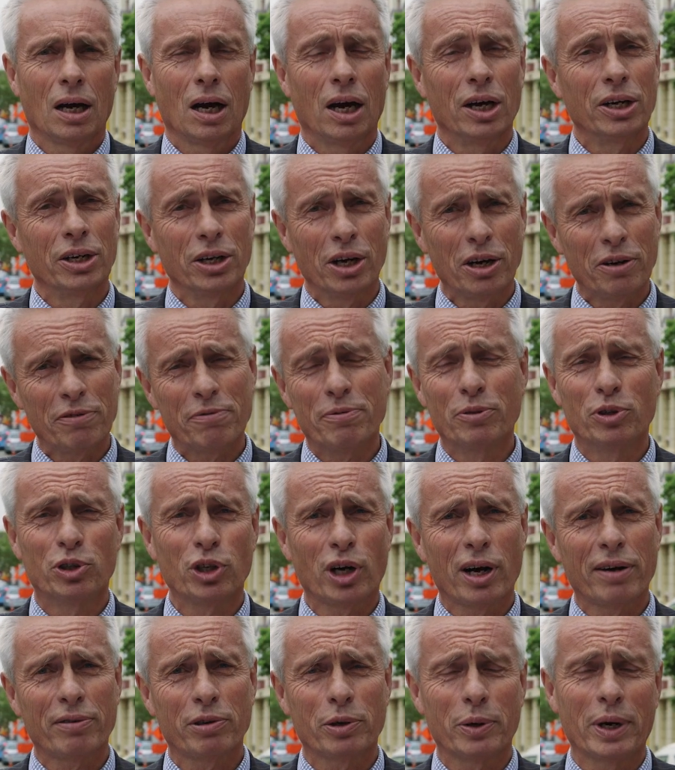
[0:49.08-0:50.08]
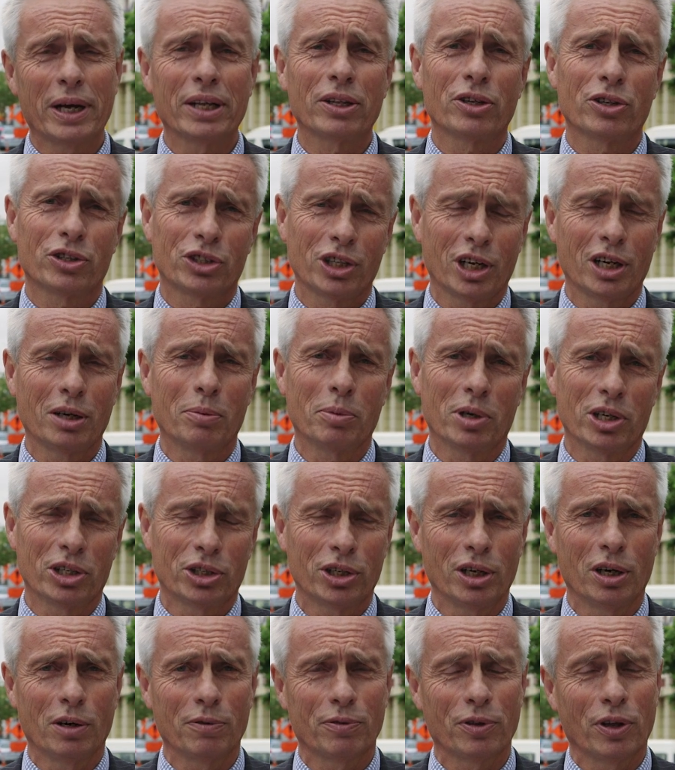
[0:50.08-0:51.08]
I know from driving around the city
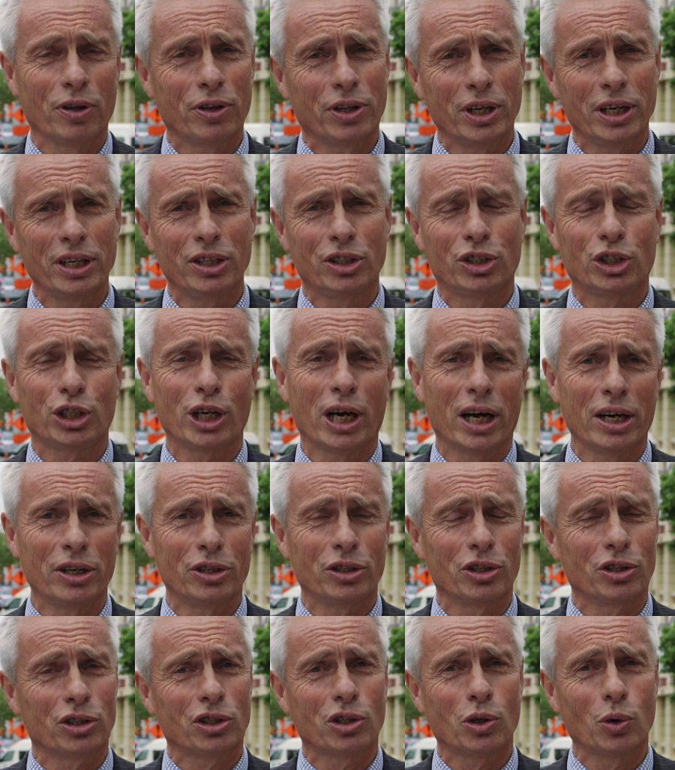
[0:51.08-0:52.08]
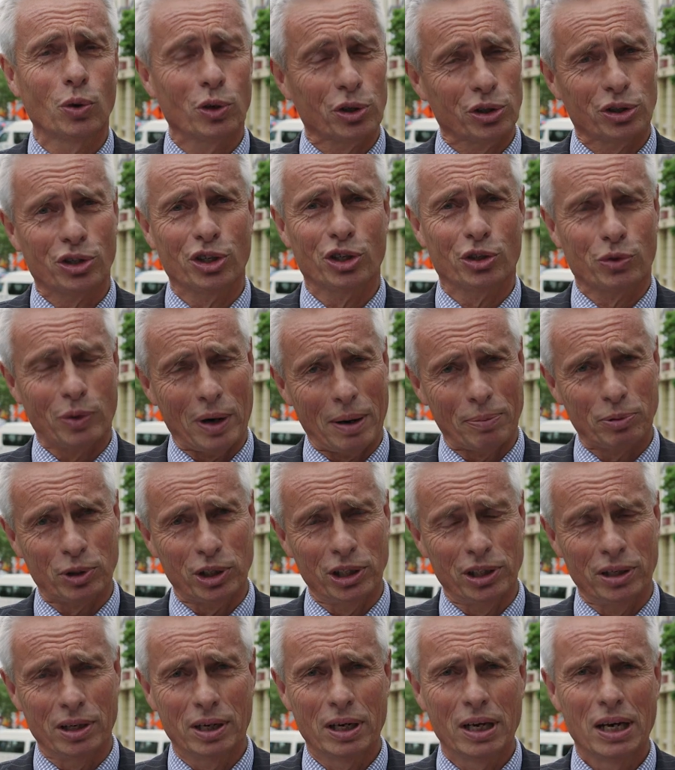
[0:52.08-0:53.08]
myself that these changes cause
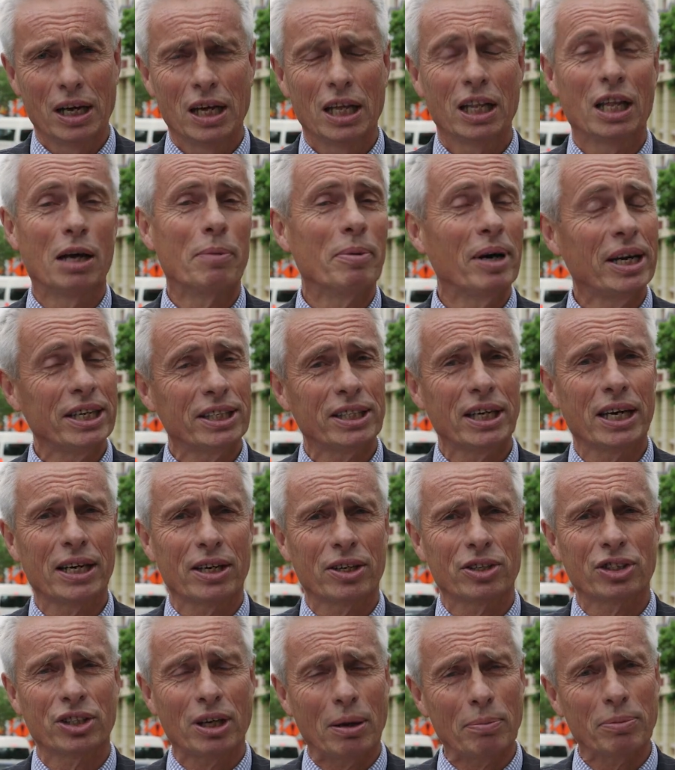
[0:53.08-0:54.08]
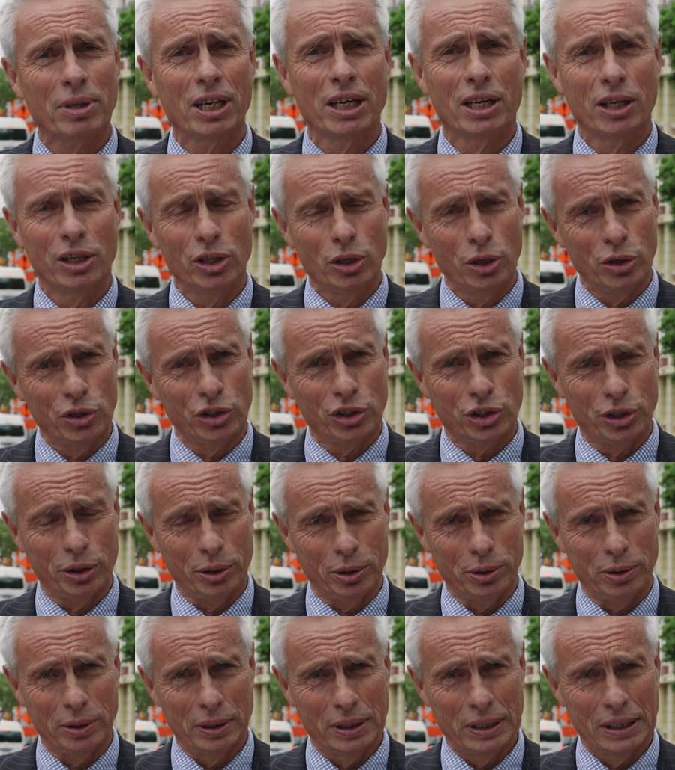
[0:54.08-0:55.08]
disruption. They may take some getting used to.
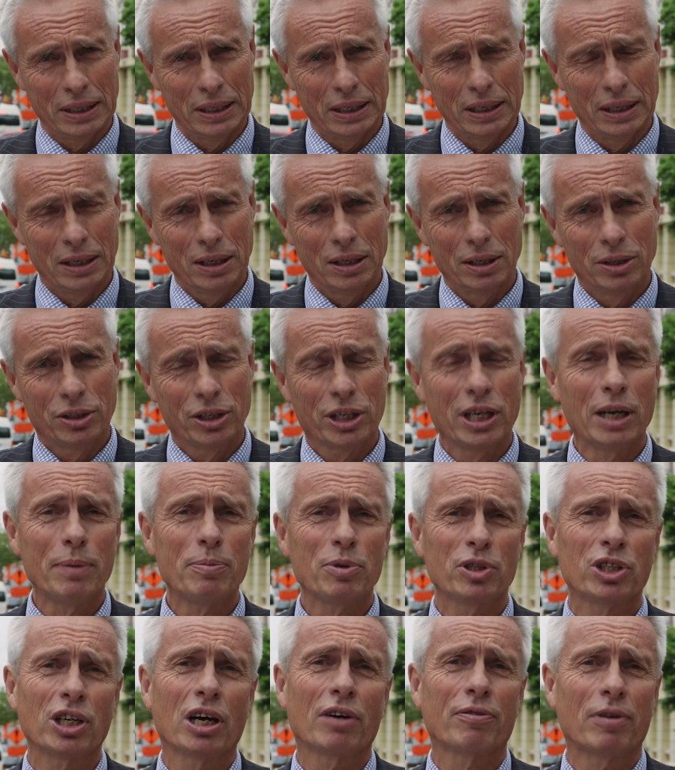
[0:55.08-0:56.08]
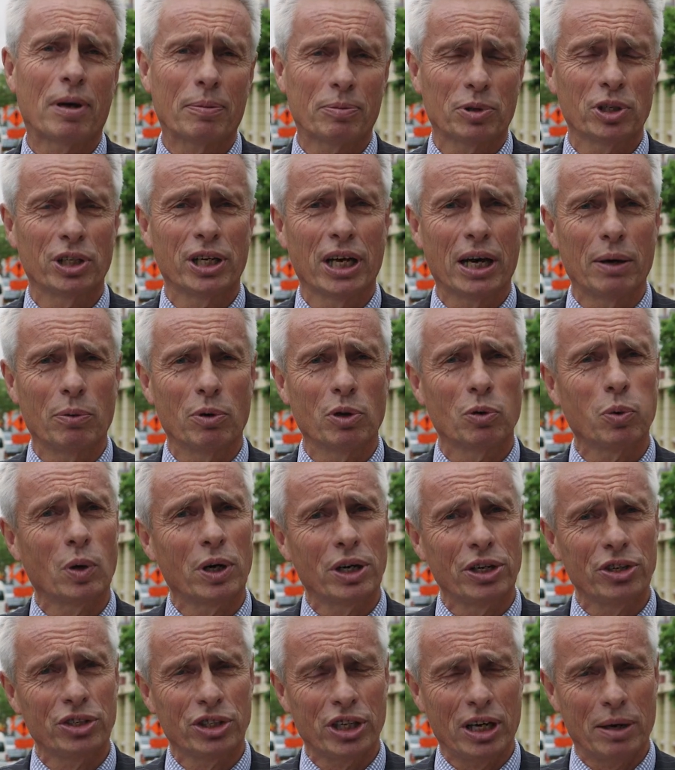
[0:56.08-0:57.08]
To keep yourself up to date with
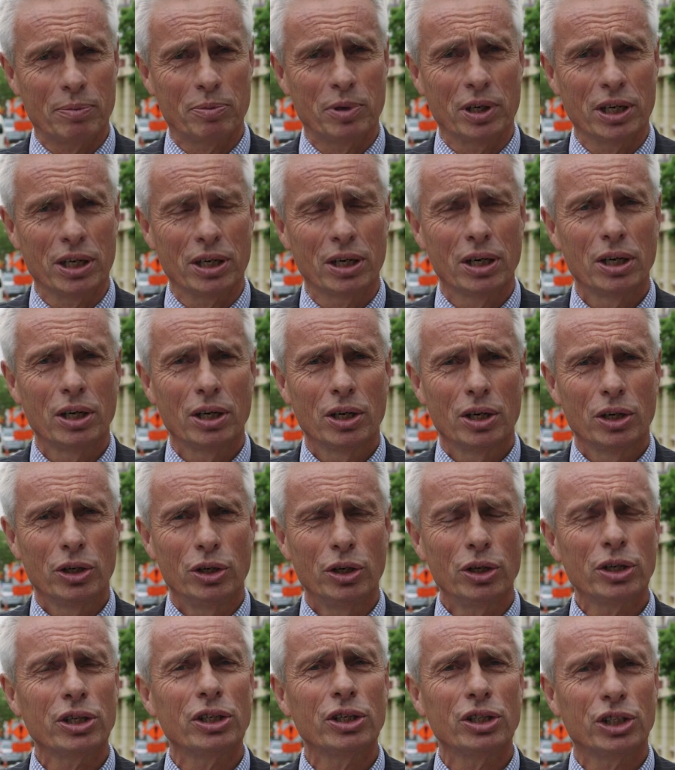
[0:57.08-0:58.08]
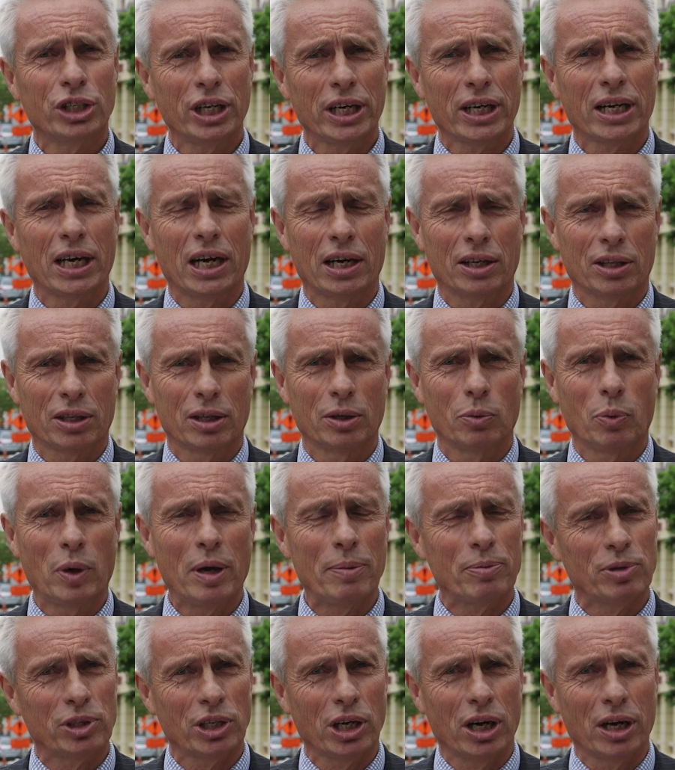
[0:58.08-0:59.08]
what is happening, you can check out the
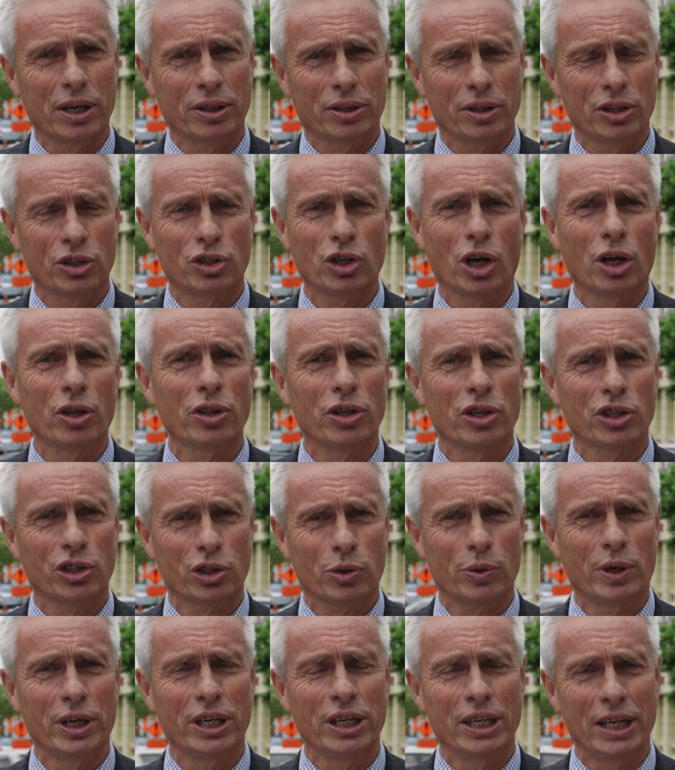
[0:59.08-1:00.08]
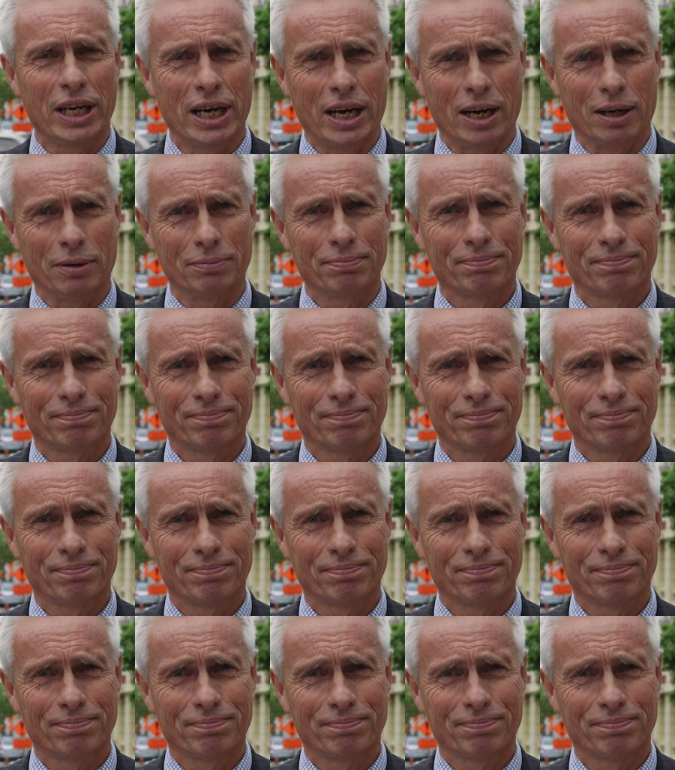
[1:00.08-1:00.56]
website that's on the screen now.